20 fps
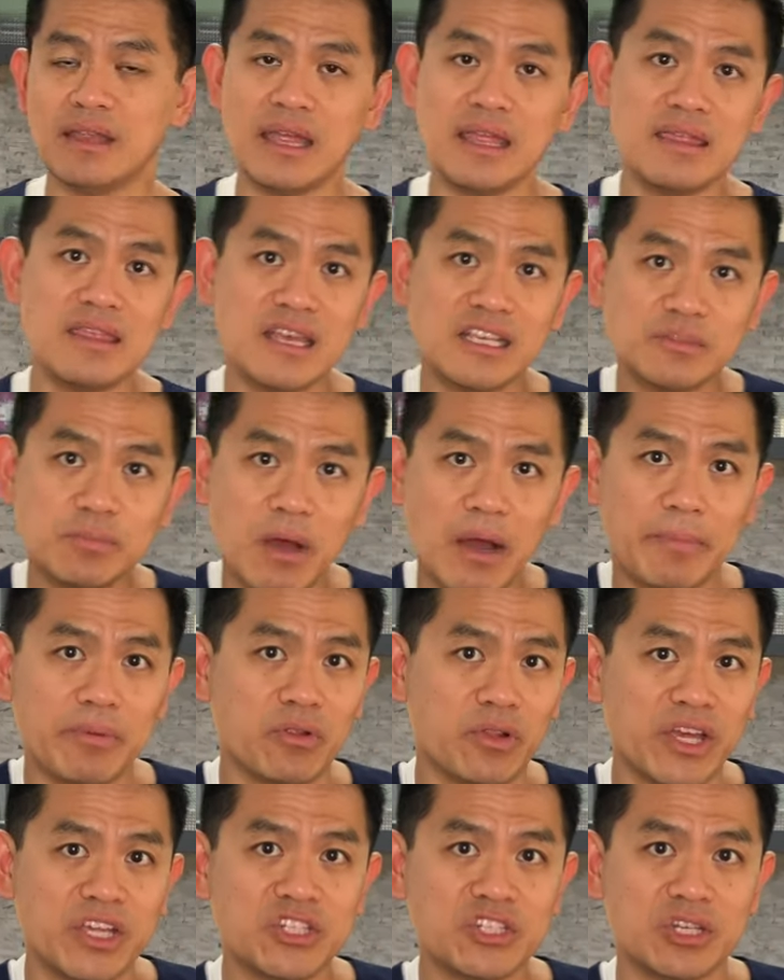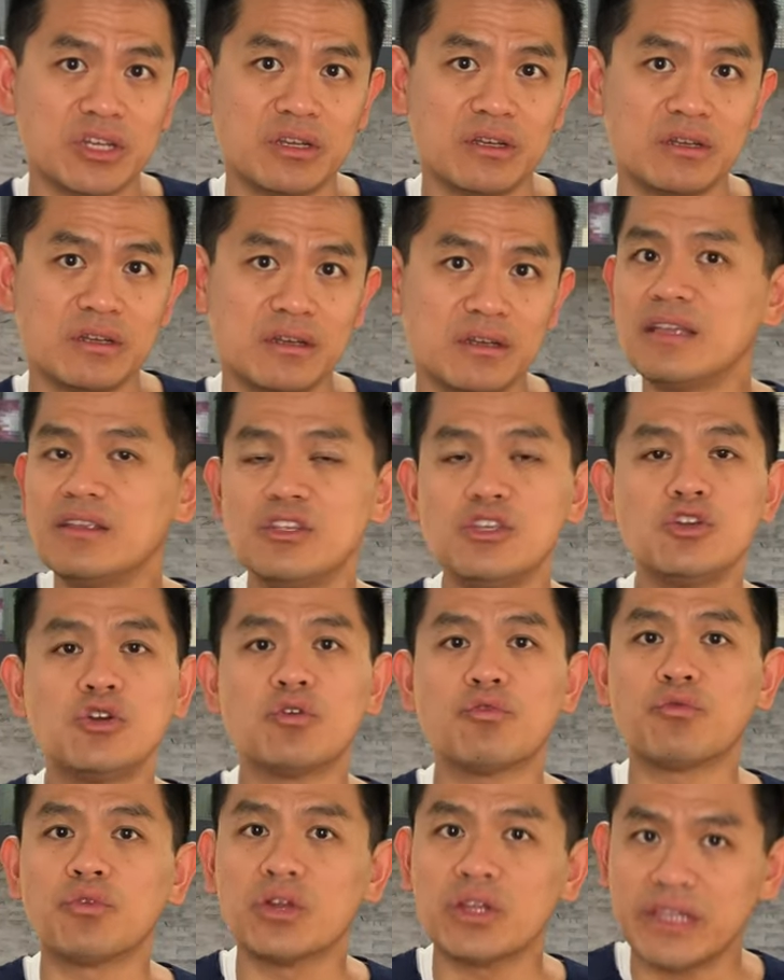in this population, you
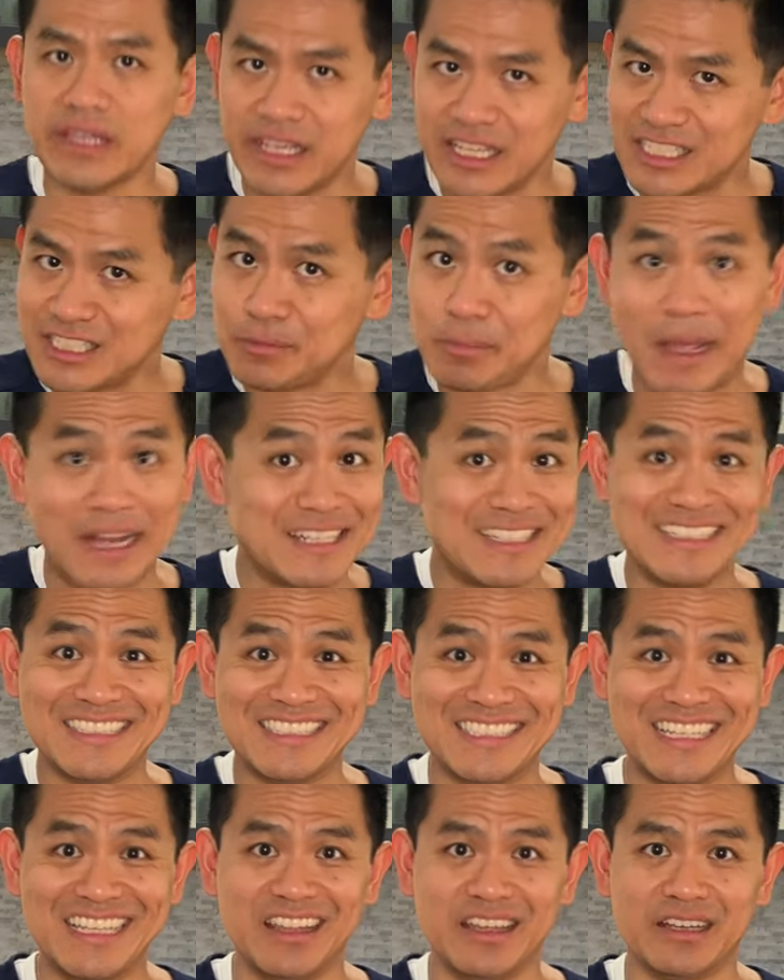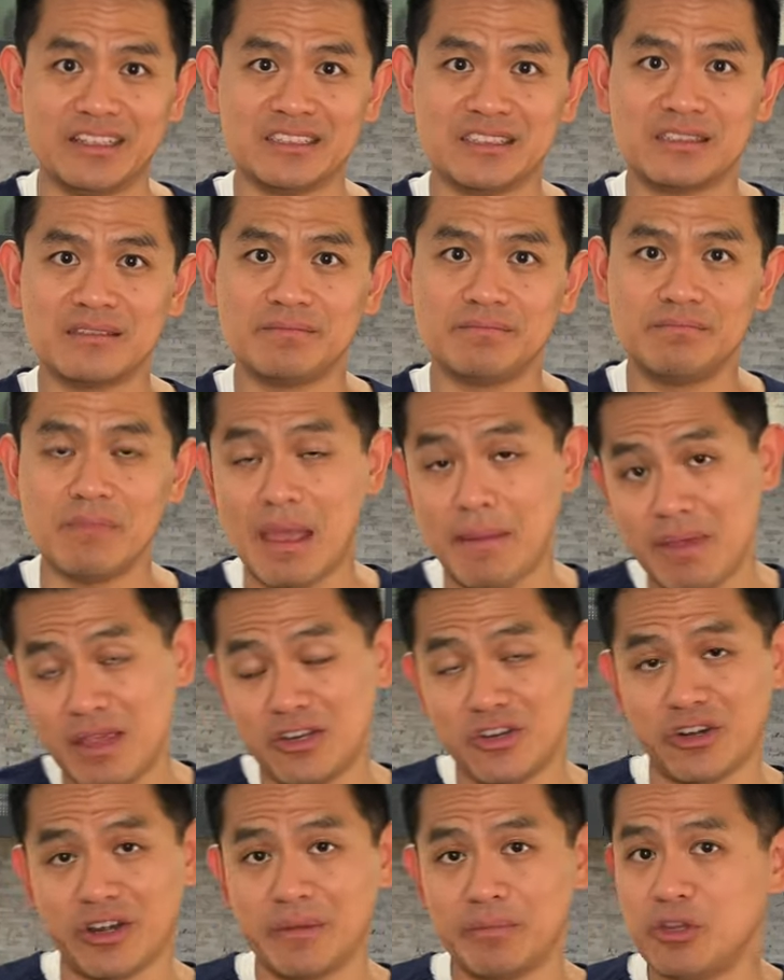don't really expect to see this. Maybe
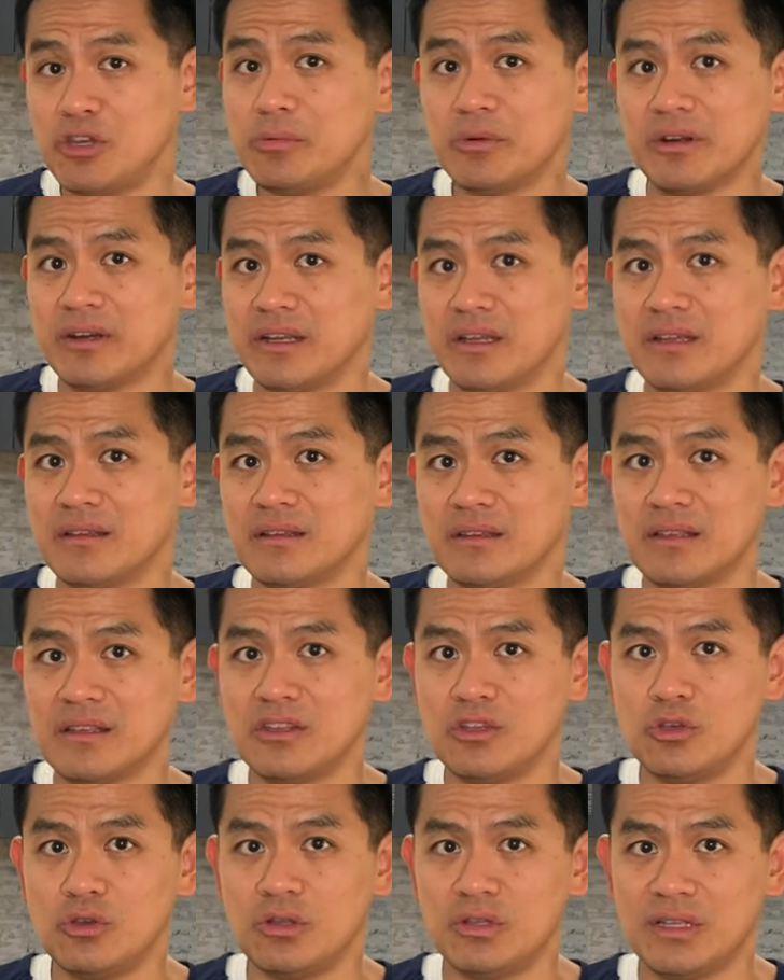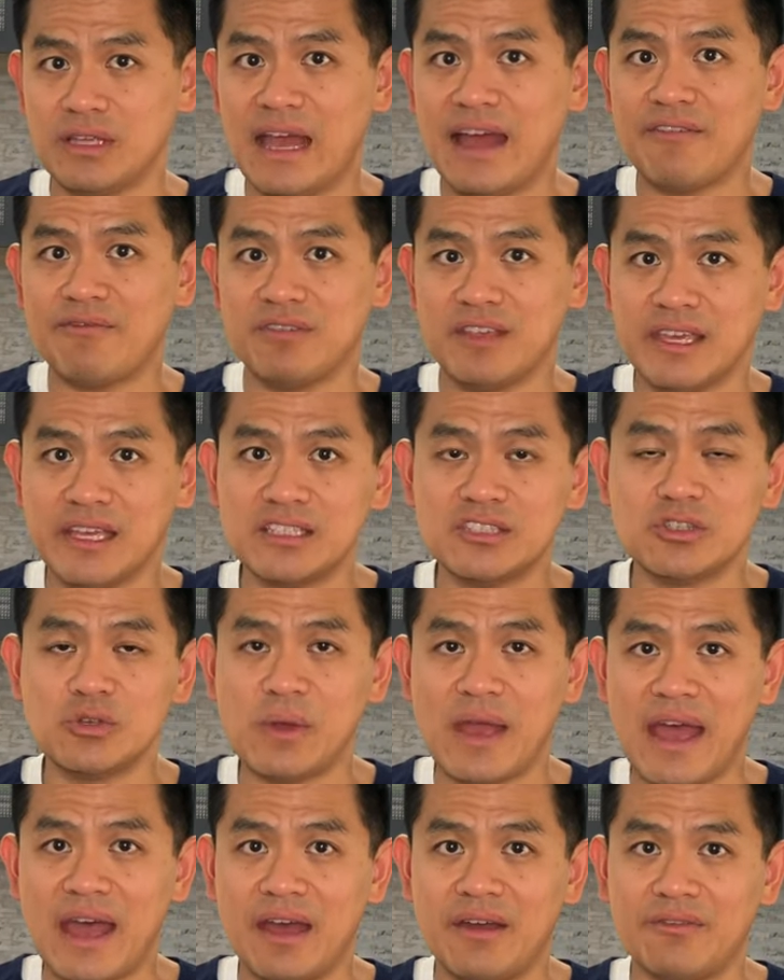during puberty, you have kids who
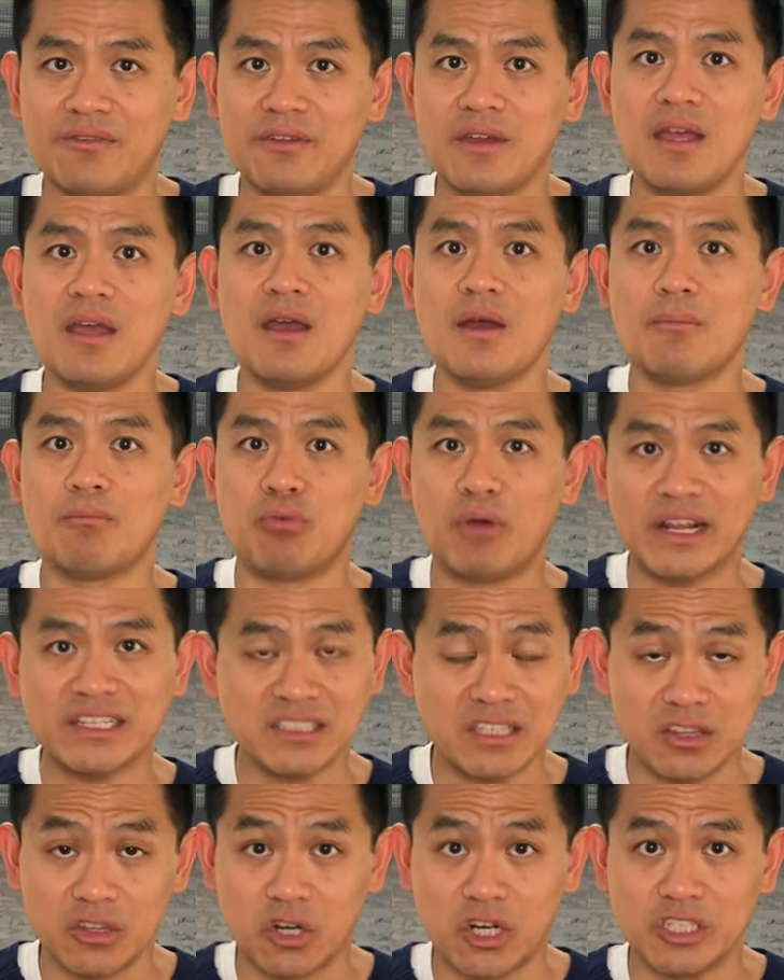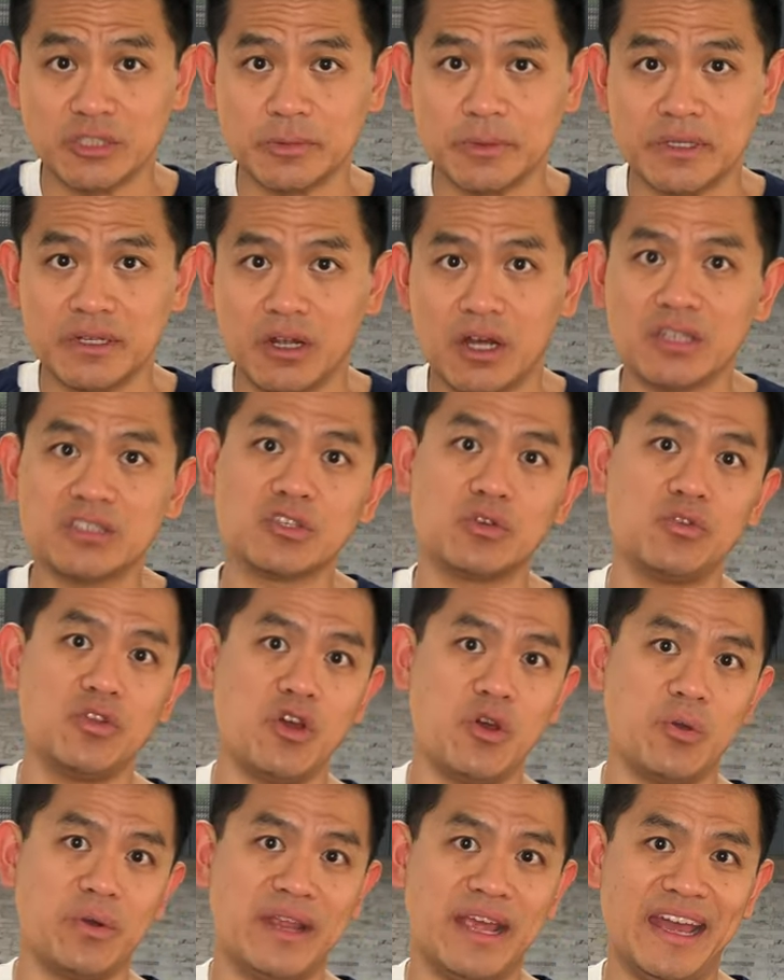have breast enlargement, also
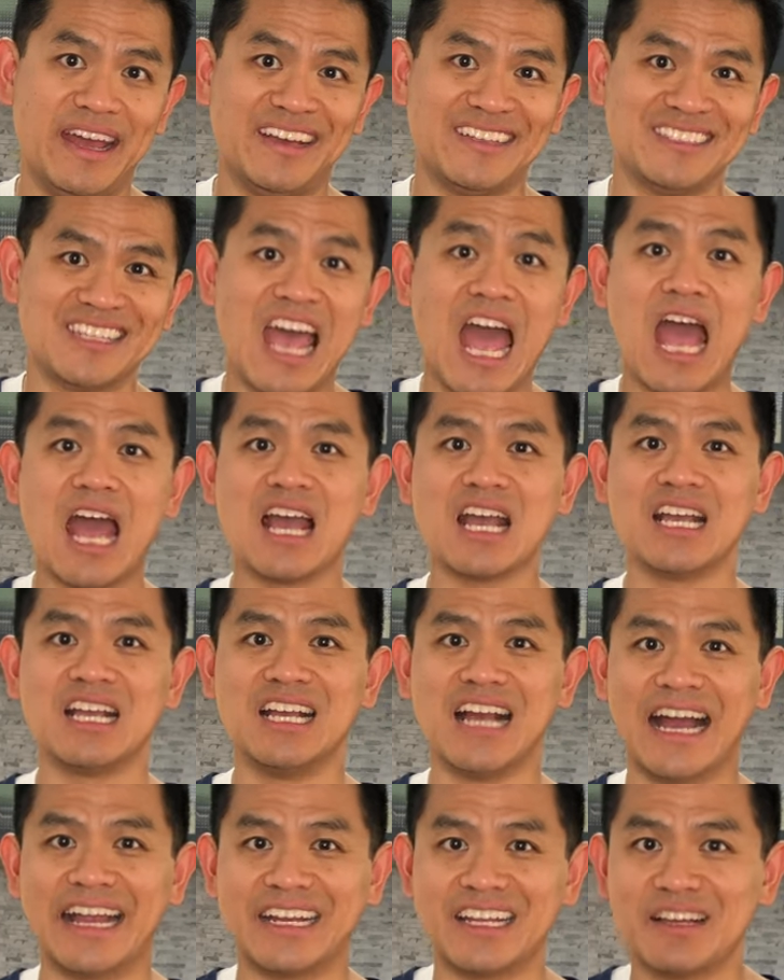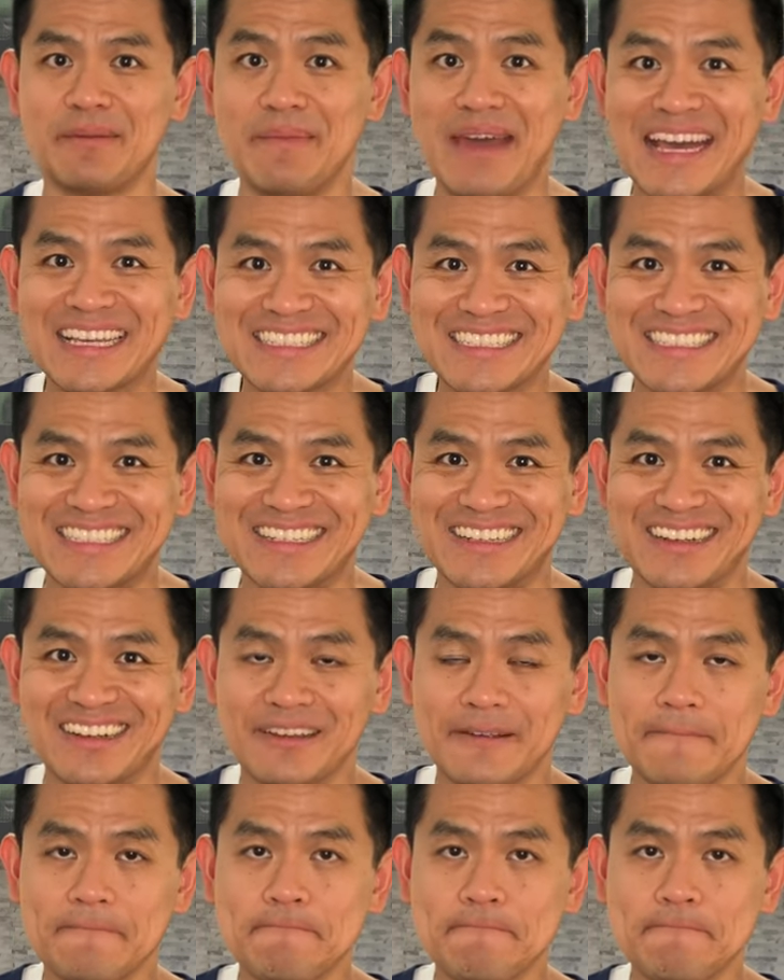known as gynecomastia,